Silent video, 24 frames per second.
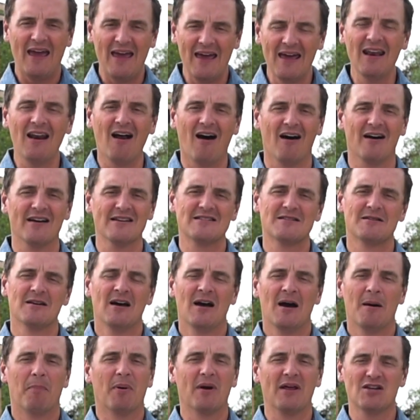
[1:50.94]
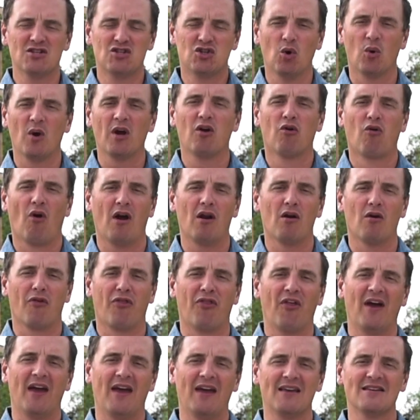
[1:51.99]
in us, but he's doing greater
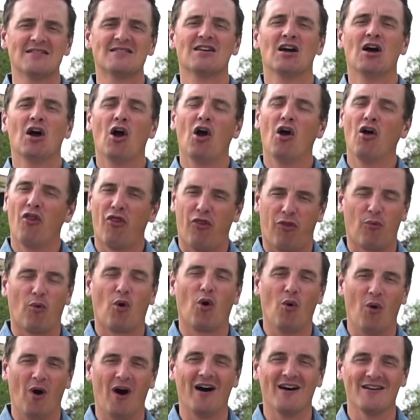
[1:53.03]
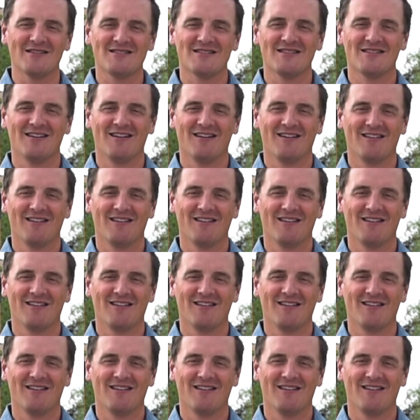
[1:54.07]
things through us.